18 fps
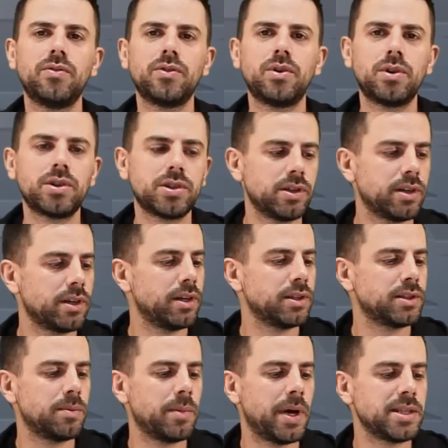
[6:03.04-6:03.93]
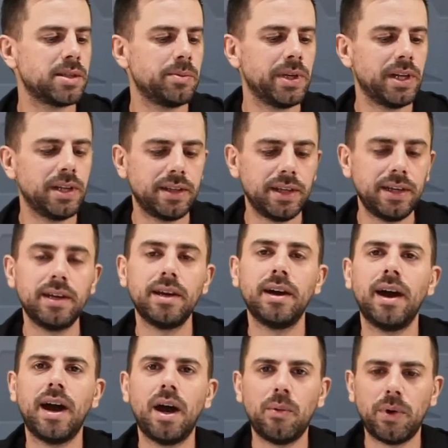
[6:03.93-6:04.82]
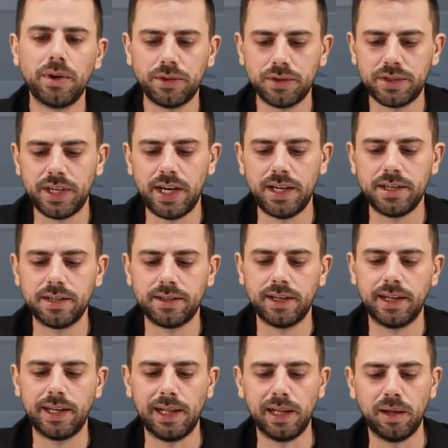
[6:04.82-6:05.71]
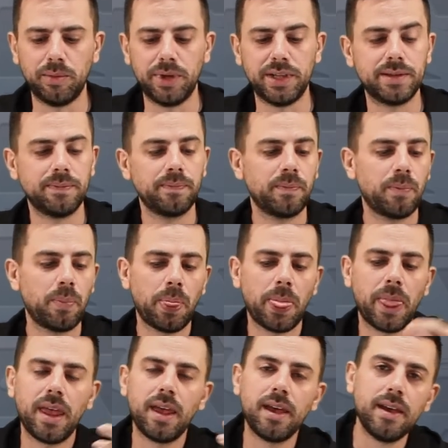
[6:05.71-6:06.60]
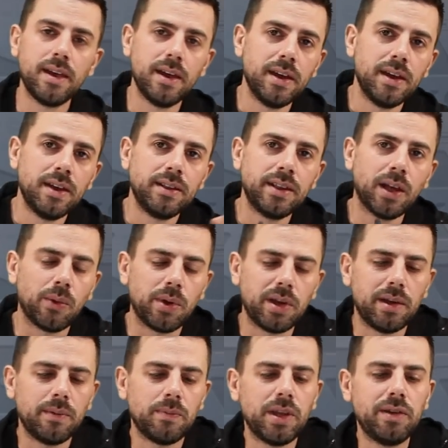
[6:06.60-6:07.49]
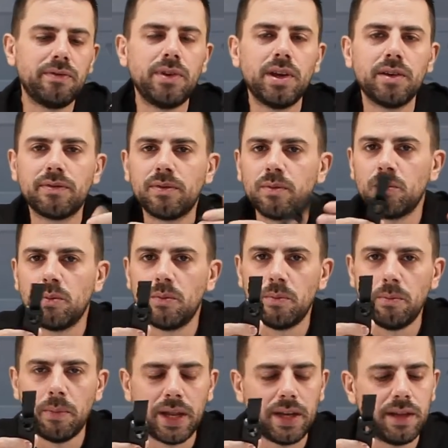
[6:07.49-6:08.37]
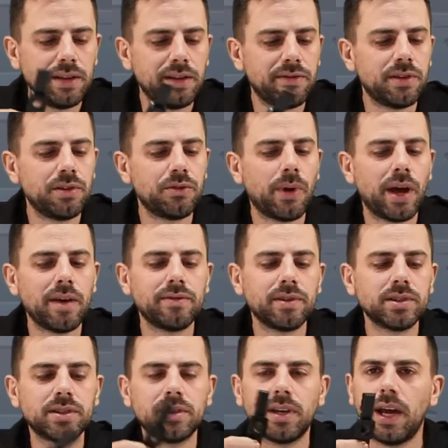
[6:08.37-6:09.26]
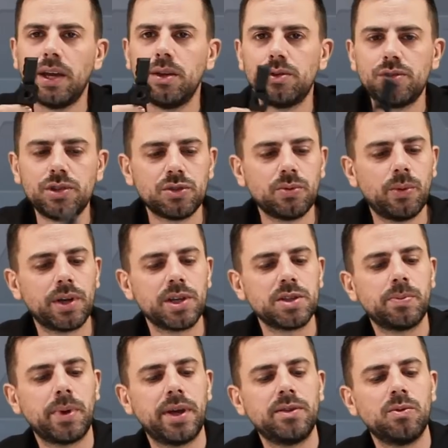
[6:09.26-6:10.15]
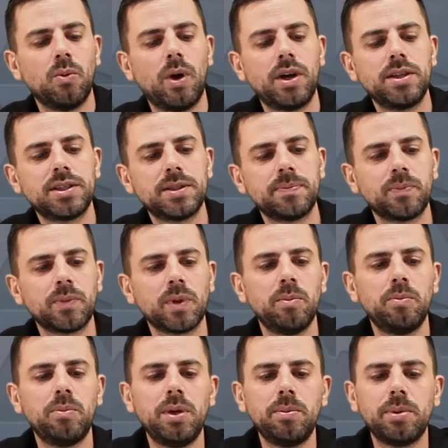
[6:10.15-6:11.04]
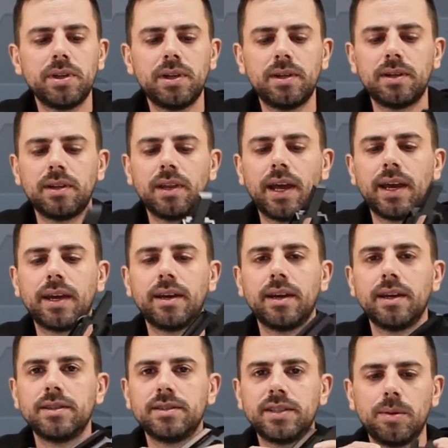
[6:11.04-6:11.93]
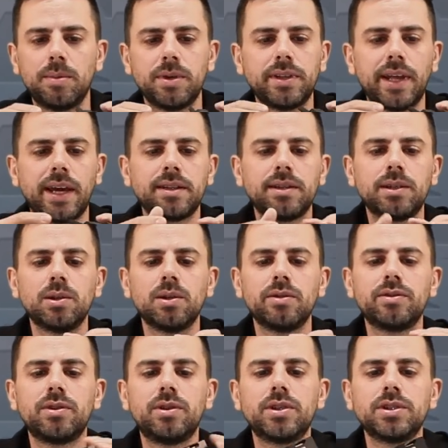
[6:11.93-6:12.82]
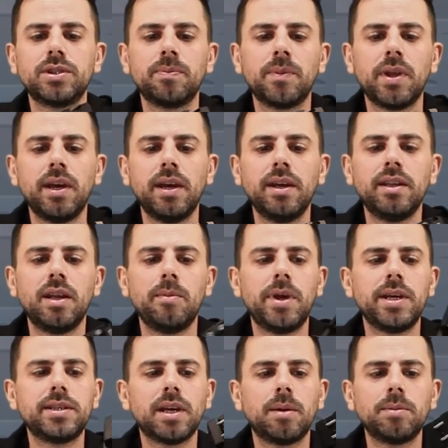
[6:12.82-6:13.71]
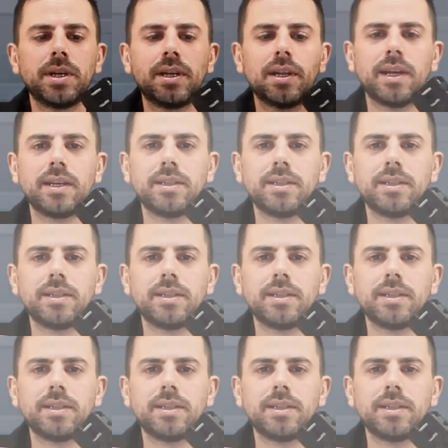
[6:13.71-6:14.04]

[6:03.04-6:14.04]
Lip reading: course customizability, I want to change it a little bit. Now, if you have many different rifles and you just want to spend once, people like Saber Tactical, of course, they make something like